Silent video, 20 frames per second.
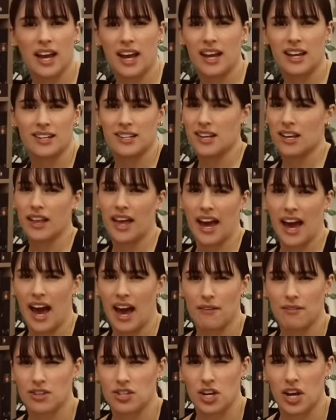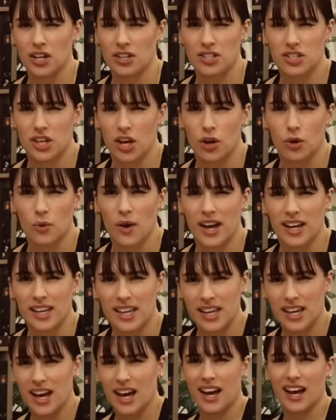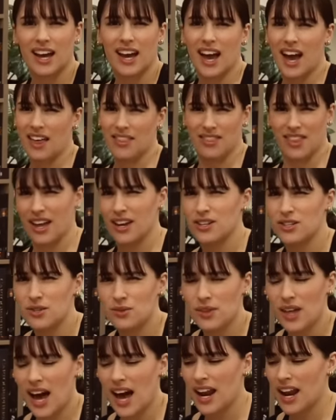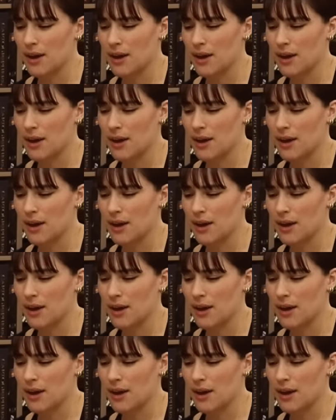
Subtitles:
until I have a chance to go to IKEA and then do that.